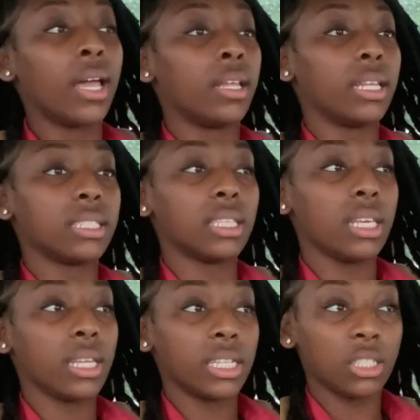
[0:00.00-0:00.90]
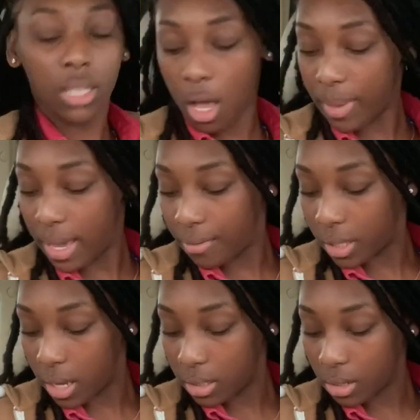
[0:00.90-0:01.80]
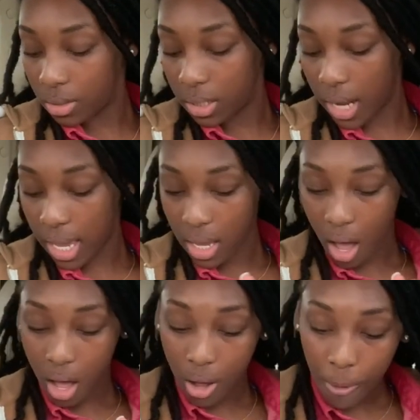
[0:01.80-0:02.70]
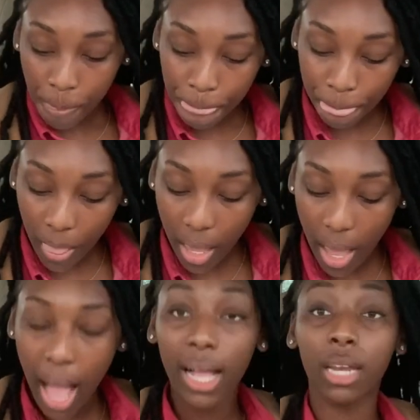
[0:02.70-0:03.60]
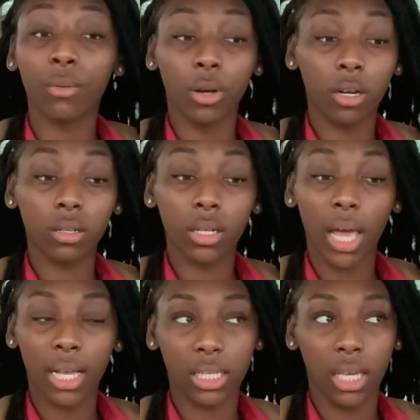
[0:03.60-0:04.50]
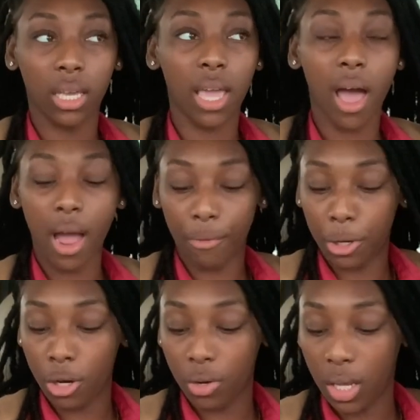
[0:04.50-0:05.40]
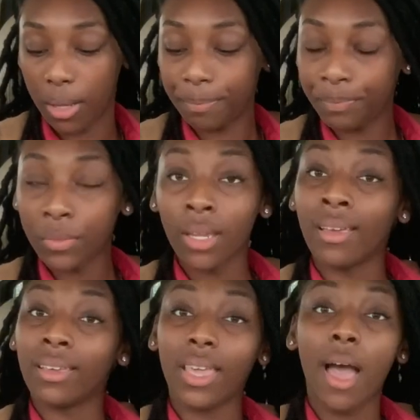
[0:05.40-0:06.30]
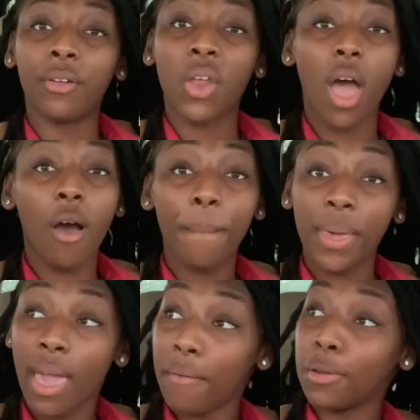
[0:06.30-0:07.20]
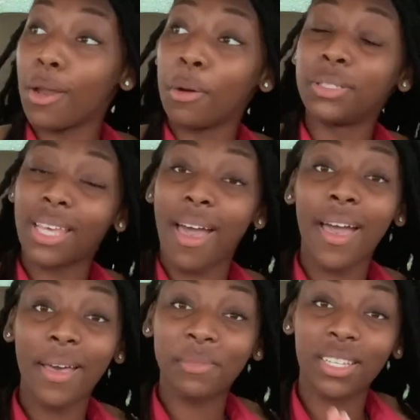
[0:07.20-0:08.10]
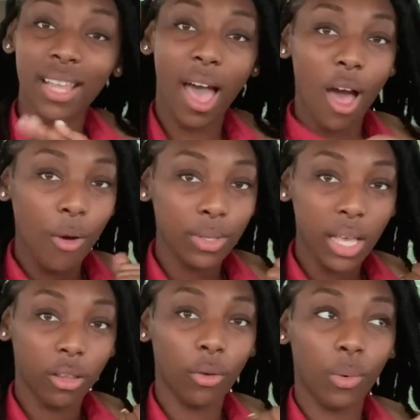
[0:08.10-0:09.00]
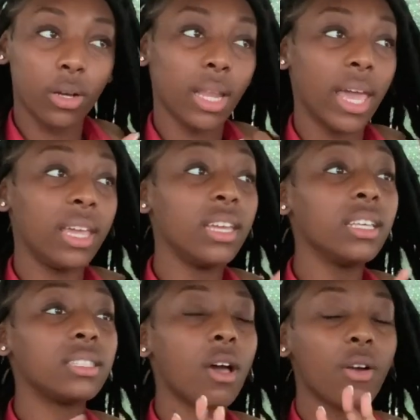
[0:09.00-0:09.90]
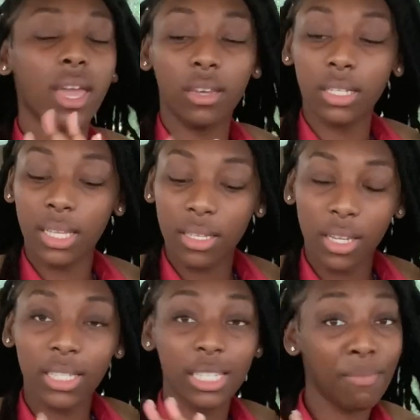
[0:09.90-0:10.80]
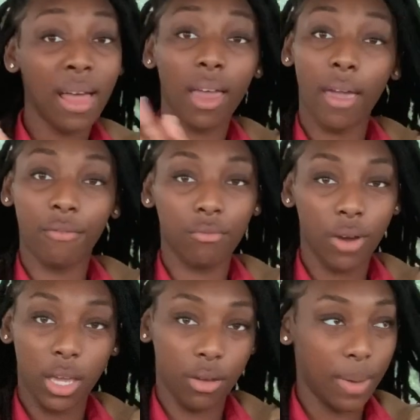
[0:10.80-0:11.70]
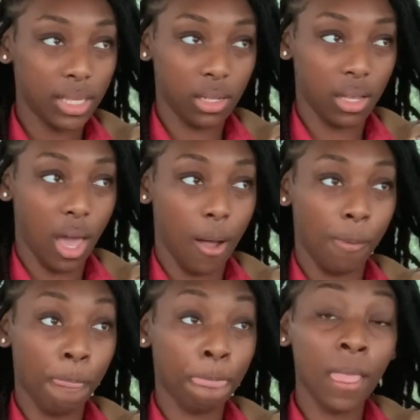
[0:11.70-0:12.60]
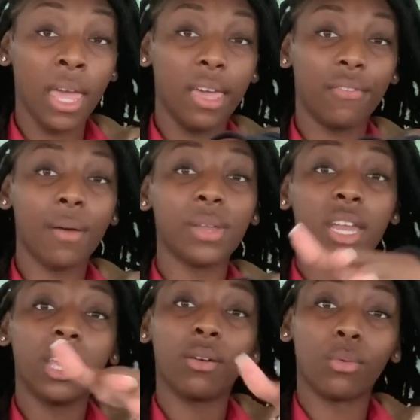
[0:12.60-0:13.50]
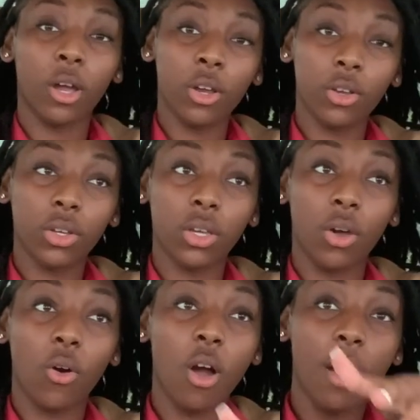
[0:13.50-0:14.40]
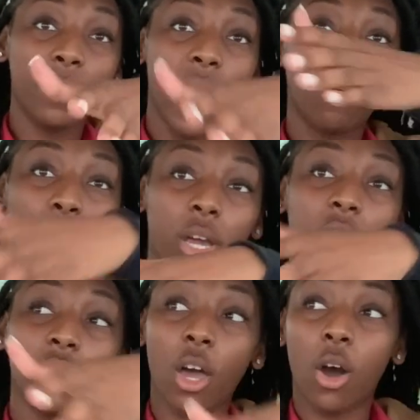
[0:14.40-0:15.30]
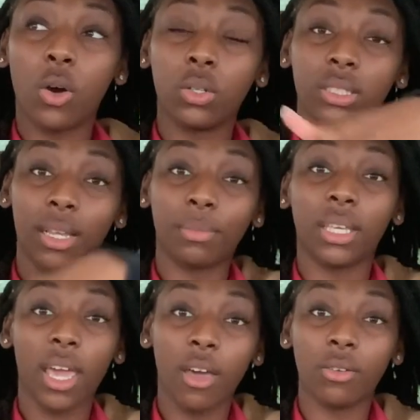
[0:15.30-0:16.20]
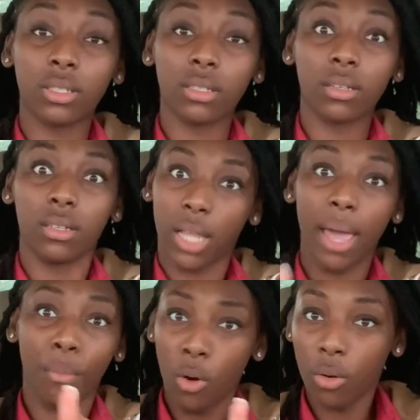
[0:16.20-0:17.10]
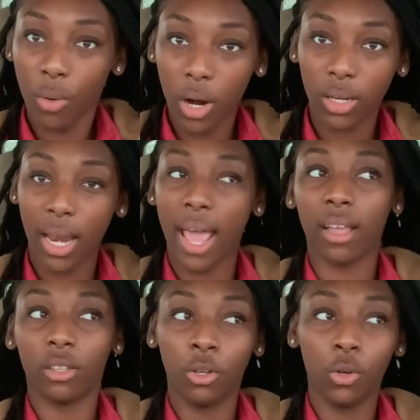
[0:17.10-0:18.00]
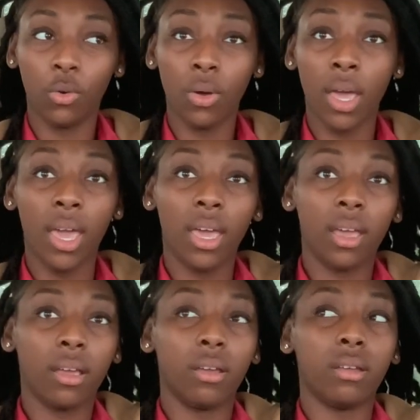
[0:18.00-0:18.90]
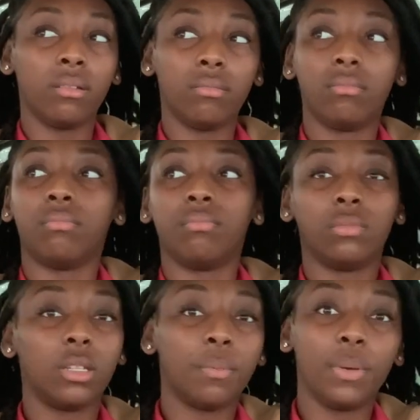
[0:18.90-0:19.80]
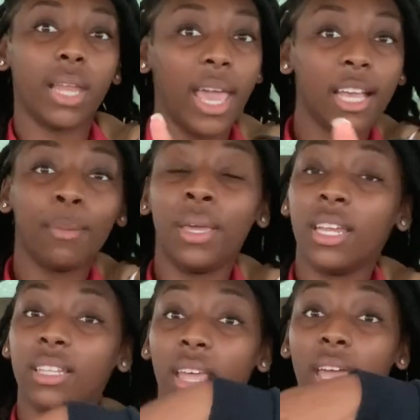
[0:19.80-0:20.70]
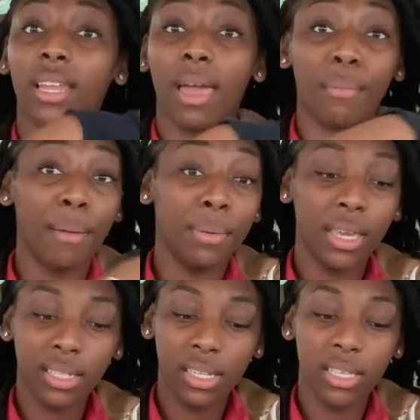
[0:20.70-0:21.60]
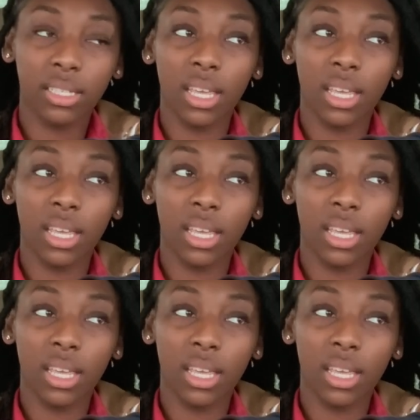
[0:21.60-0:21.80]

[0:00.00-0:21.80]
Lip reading: let's just talk about everything. So today, y'all, I gotta work, like I said, y'all already know that. Y'all know I don't be having no time because I always have to work. Like, this is my life right here, basically, y'all. If I'm not at work or I'm not working on something else, like more work that I have to do, like it could be anything, like my business,